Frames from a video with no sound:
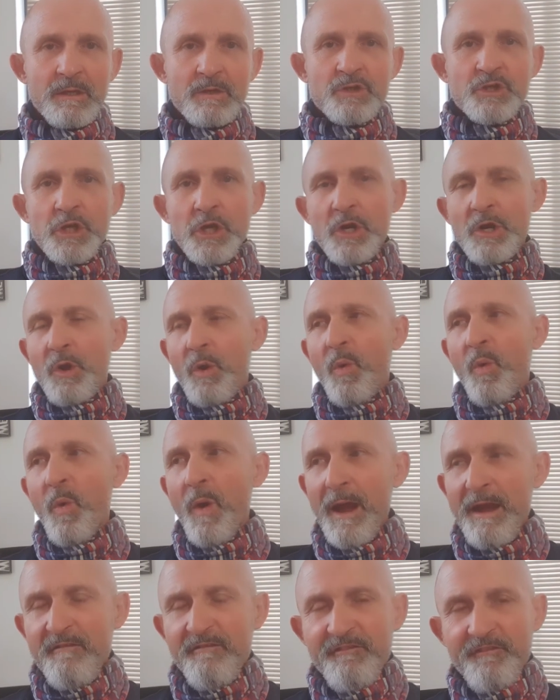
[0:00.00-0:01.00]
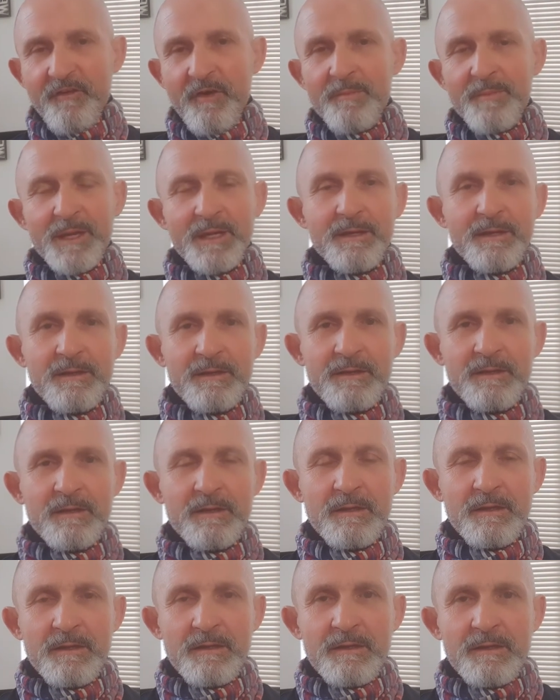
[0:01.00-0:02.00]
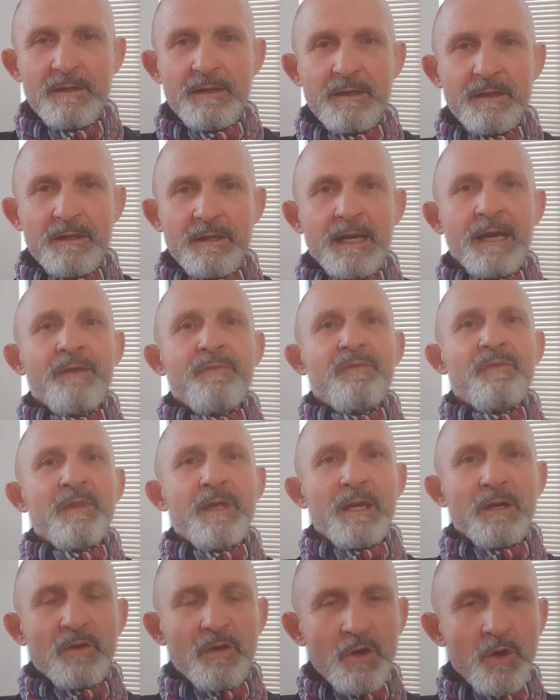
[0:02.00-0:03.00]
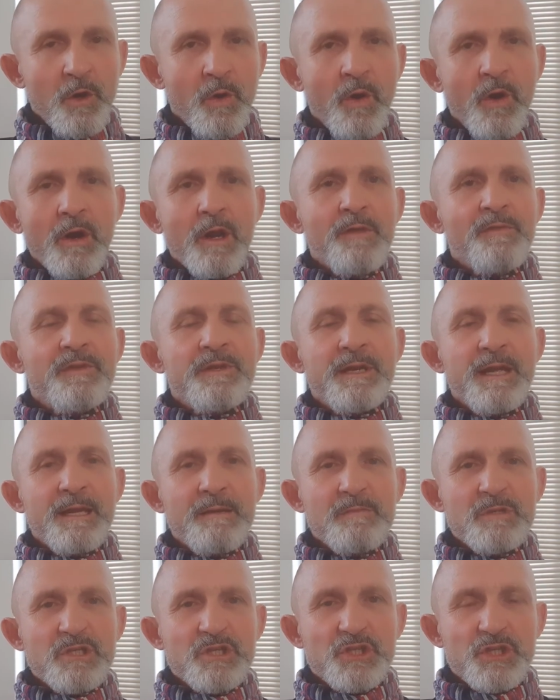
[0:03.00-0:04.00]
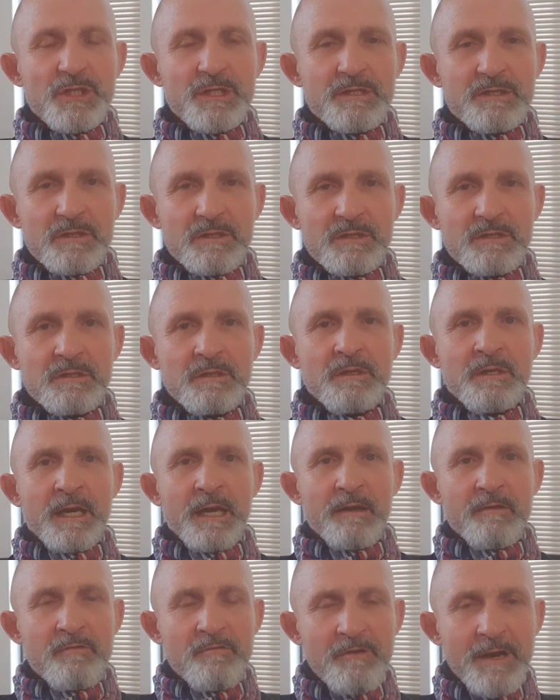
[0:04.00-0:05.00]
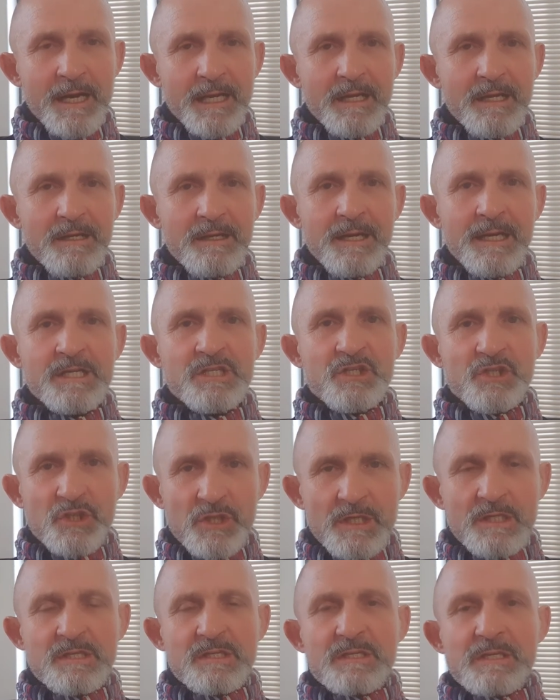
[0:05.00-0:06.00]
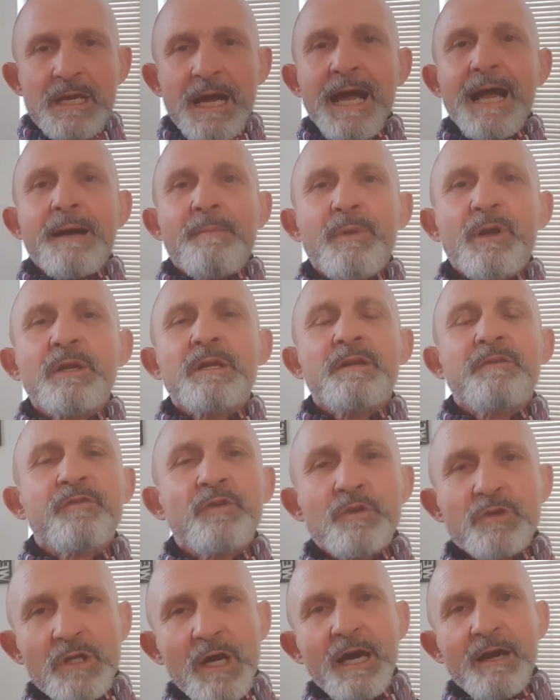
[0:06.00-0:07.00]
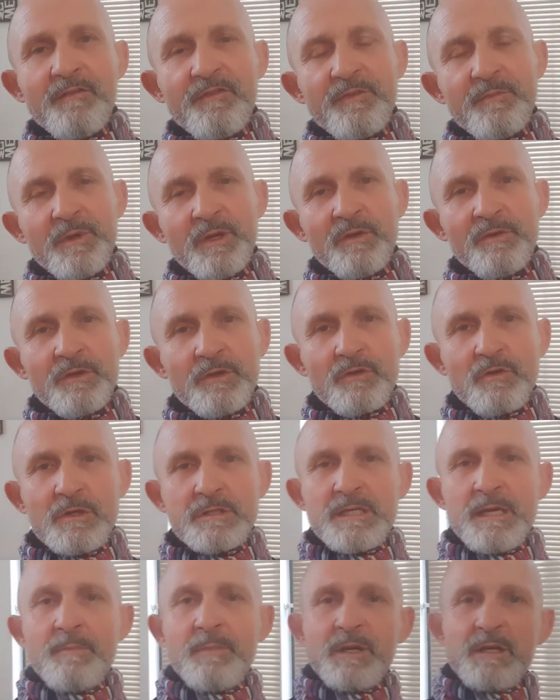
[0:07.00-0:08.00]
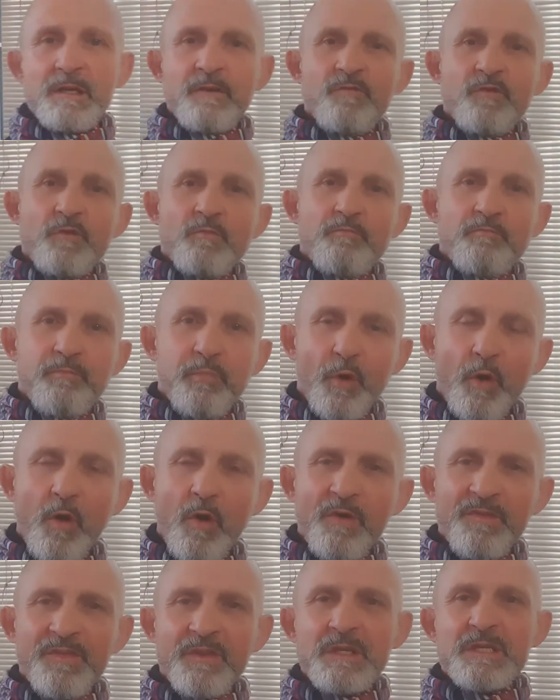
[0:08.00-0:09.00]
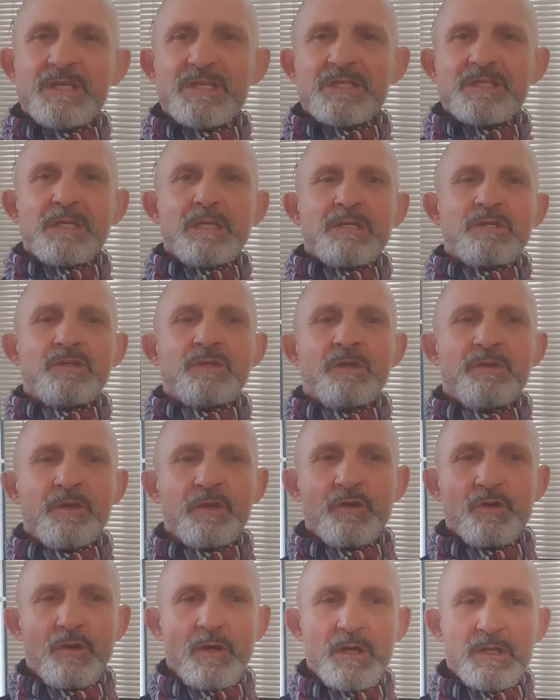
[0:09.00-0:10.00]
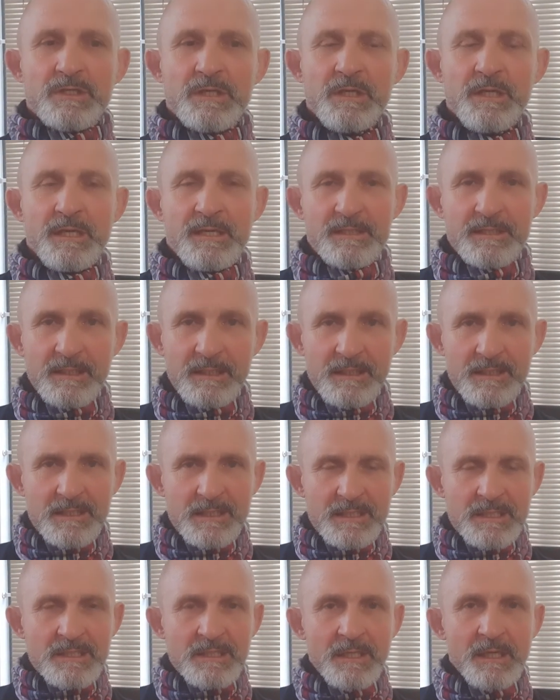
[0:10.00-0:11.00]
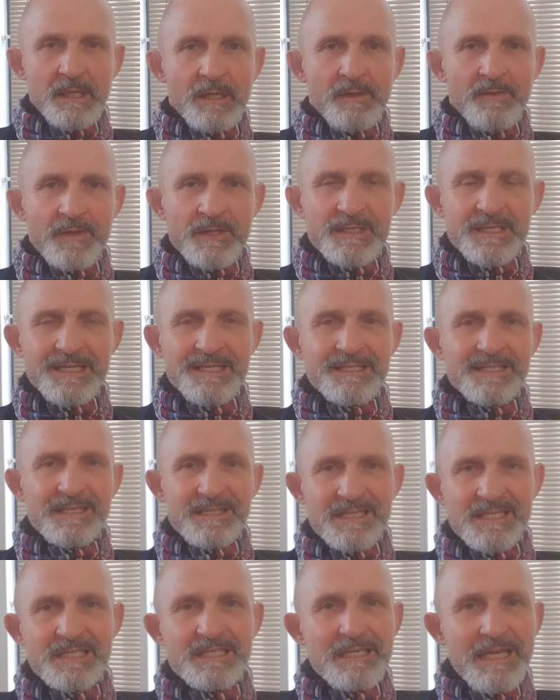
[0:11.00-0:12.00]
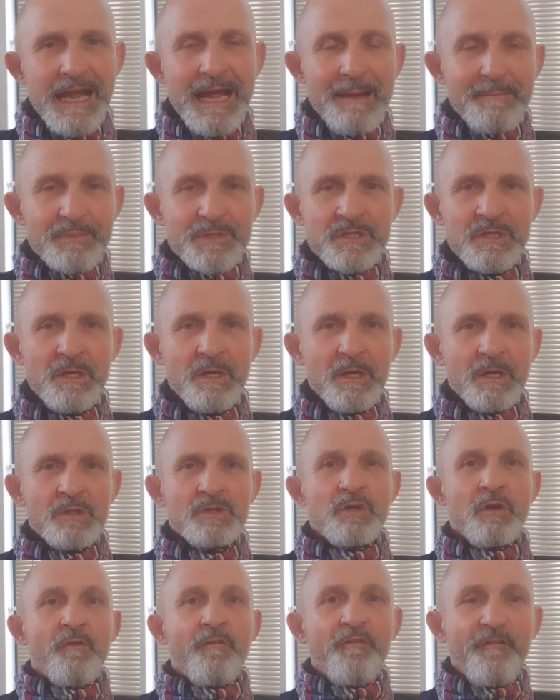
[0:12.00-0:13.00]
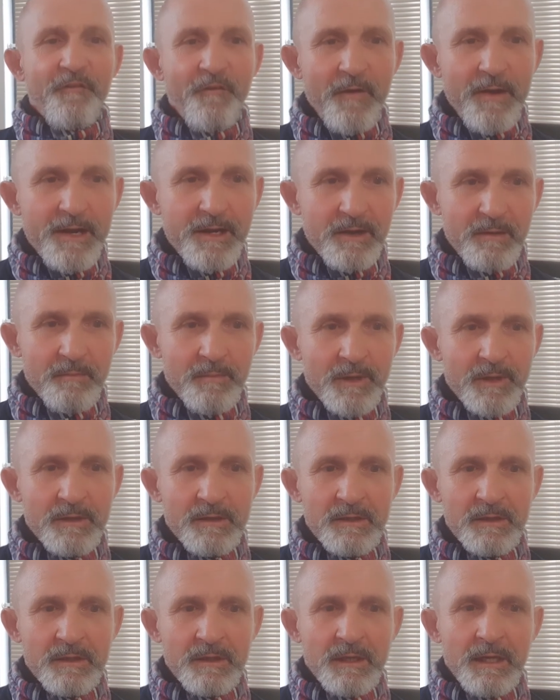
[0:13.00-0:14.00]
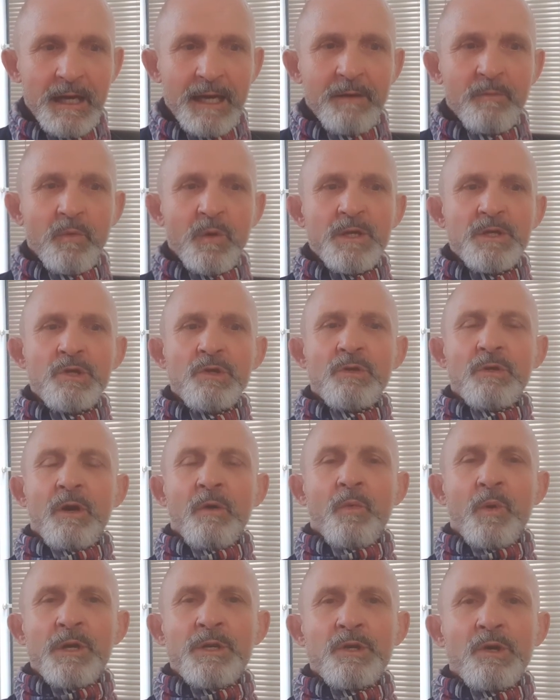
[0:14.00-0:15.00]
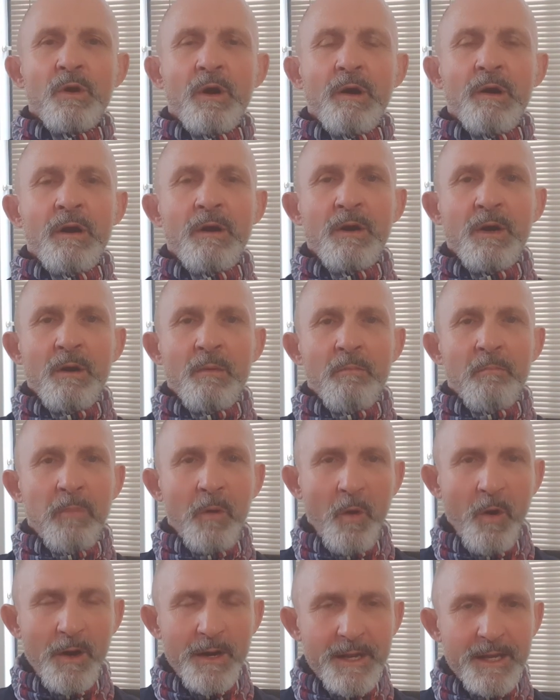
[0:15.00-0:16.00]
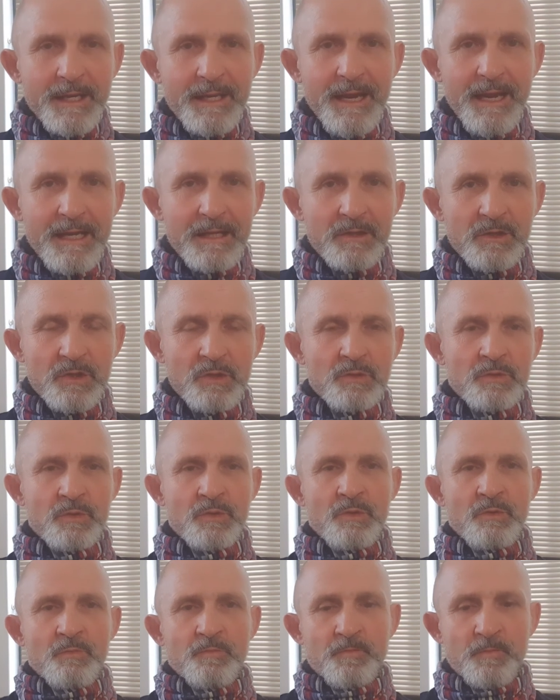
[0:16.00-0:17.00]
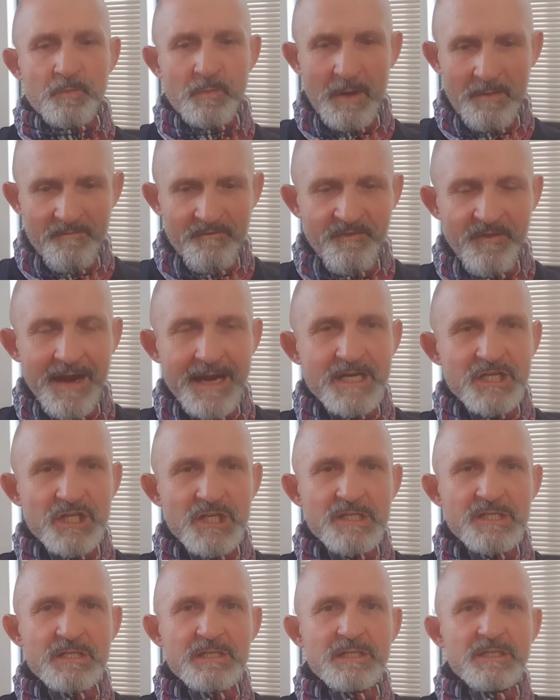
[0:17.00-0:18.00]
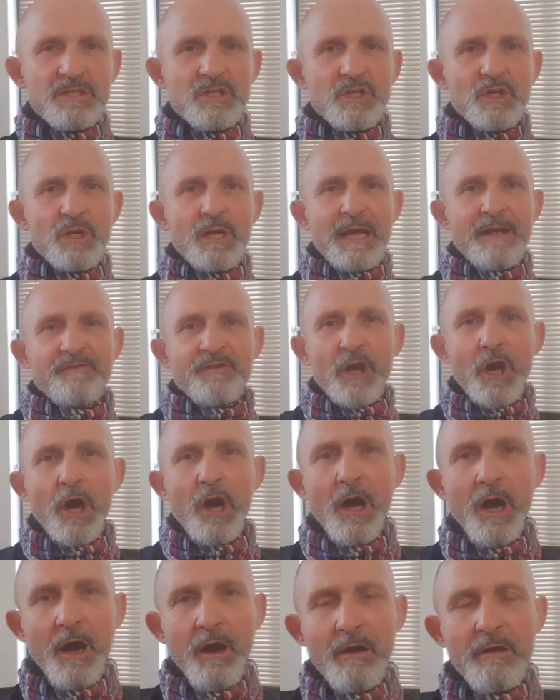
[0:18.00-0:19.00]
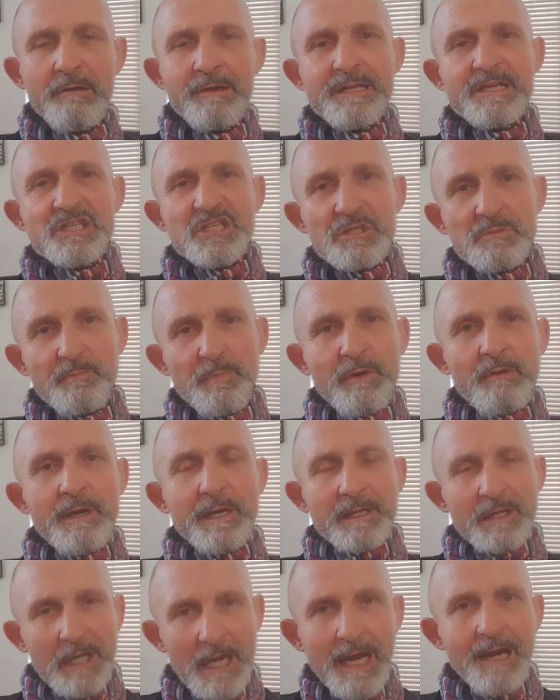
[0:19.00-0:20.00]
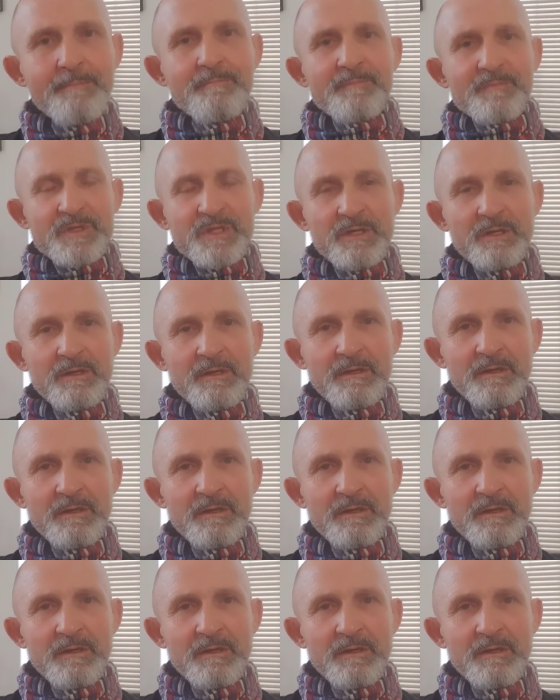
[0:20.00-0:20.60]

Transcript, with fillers: turn away from it and then call on the name of jesus and recognize jesus i believe you died for me on the cross i believe you bore these sins on the cross see this is this is the steps to freedom and when you when you are born again you you invite jesus into your life the holy spirit comes